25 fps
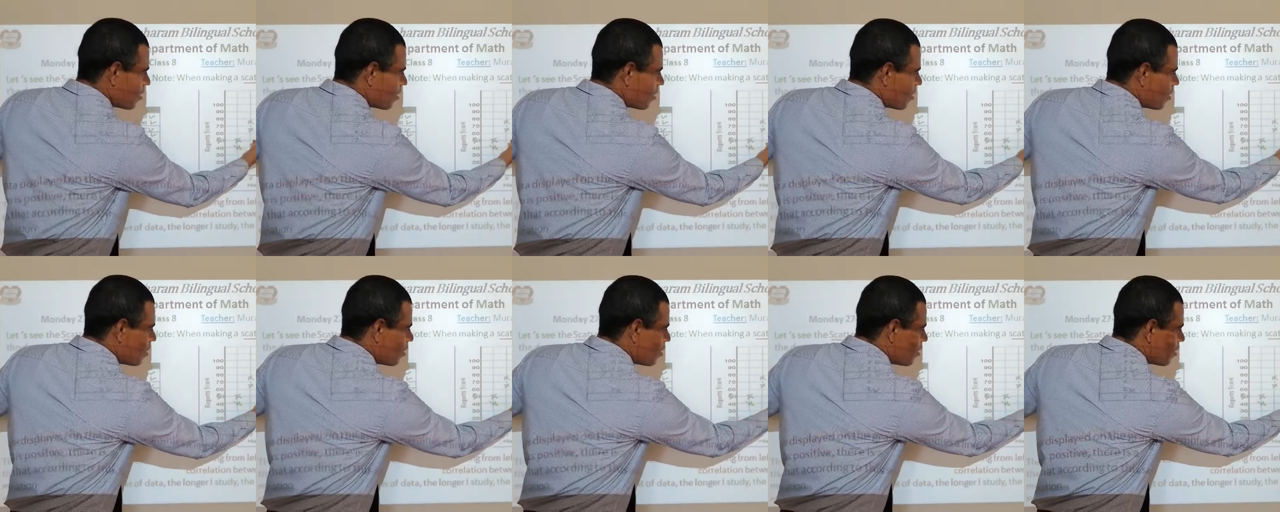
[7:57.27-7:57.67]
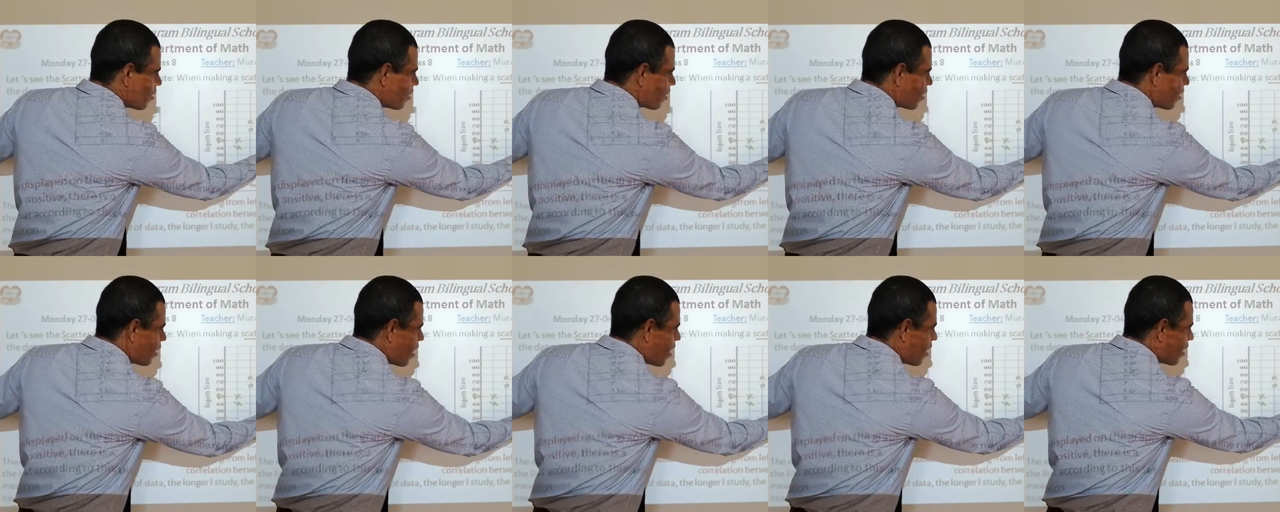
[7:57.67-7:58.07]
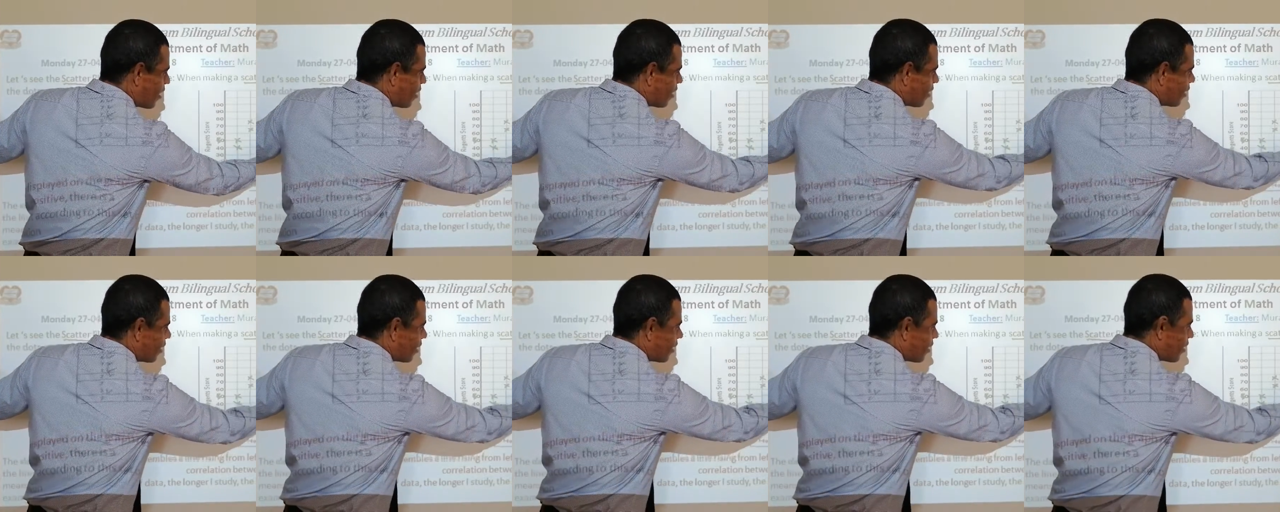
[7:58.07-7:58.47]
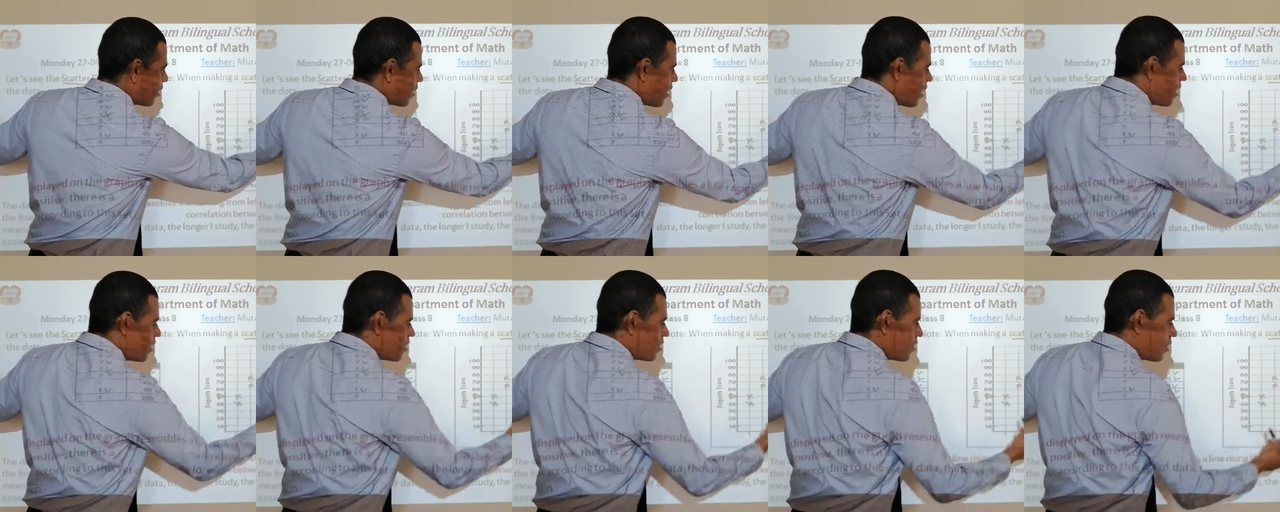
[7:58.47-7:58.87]
a line
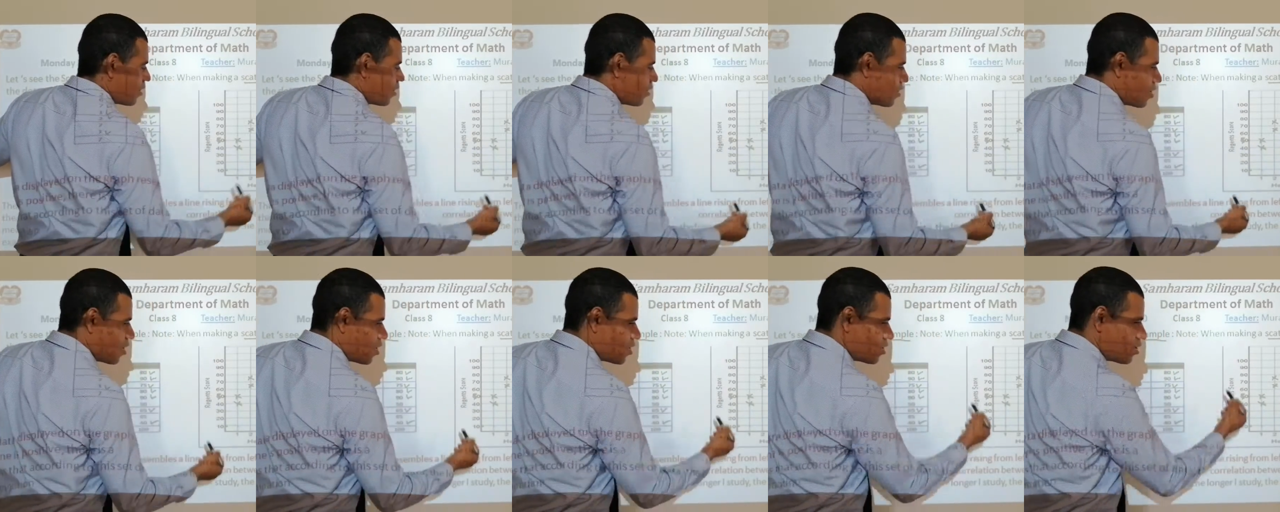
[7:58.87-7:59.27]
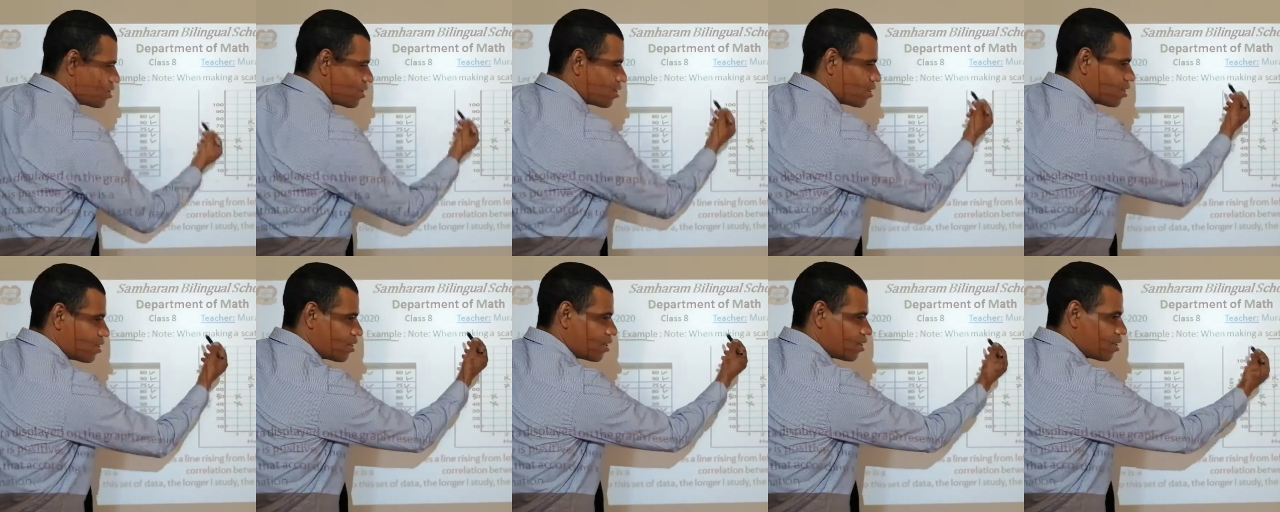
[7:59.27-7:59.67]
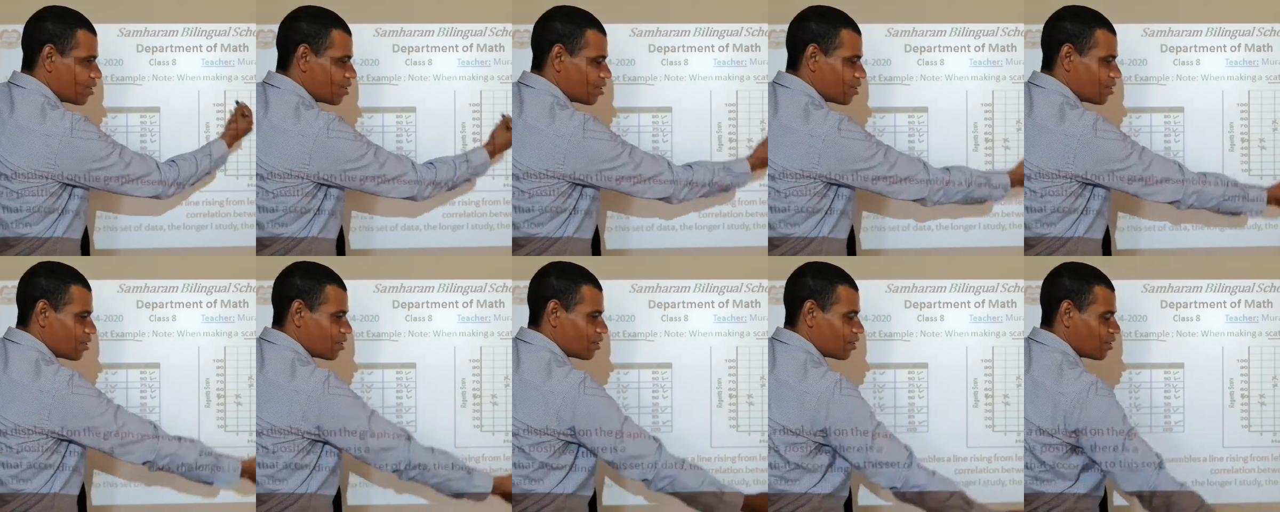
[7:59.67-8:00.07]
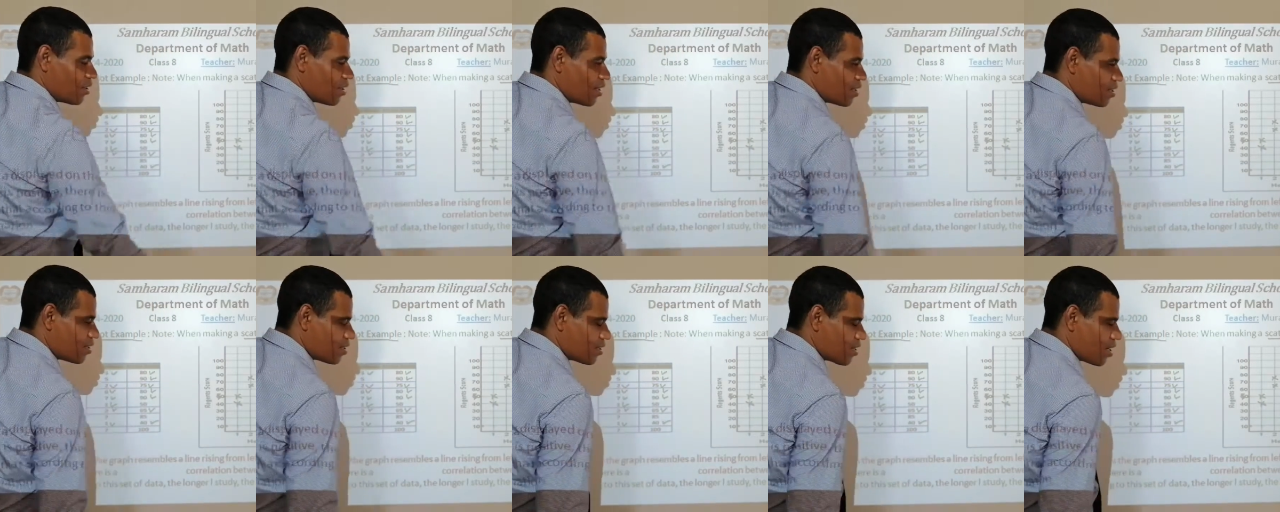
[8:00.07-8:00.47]
rising, not,
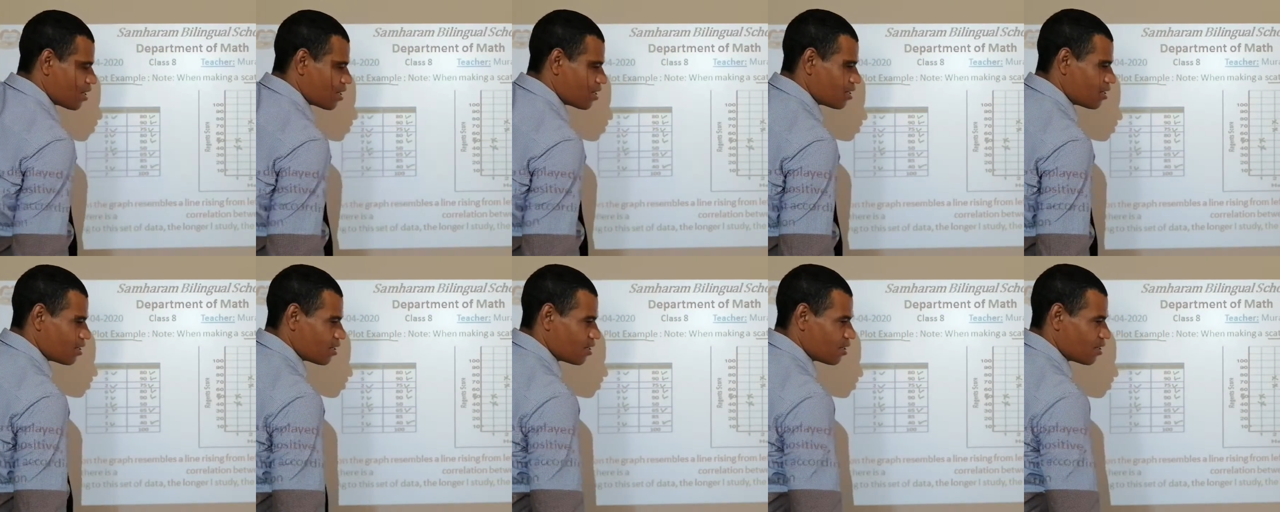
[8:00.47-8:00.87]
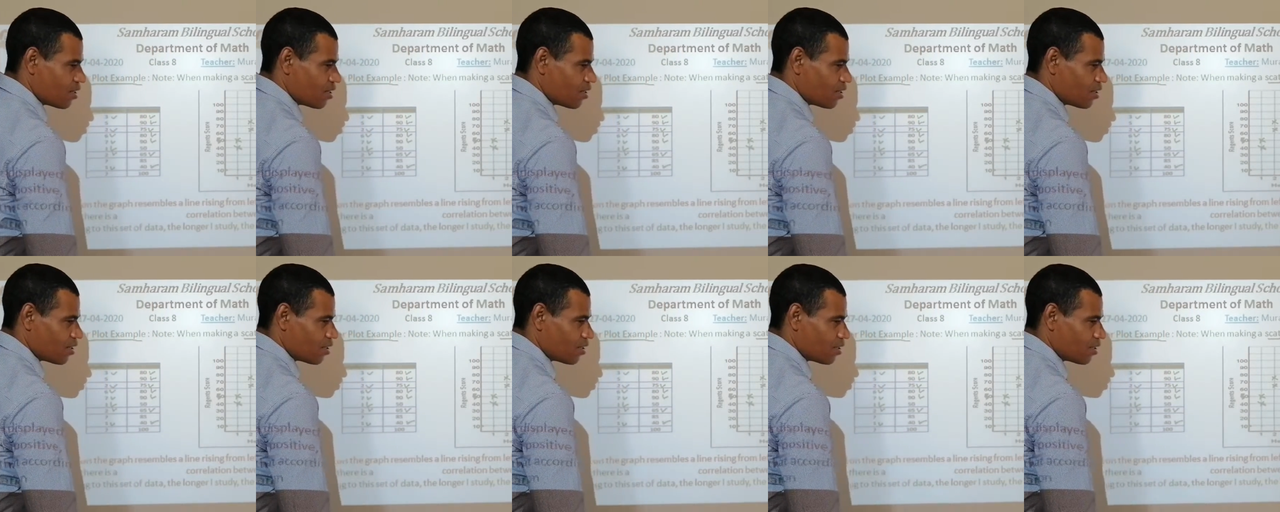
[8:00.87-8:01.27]
let's say,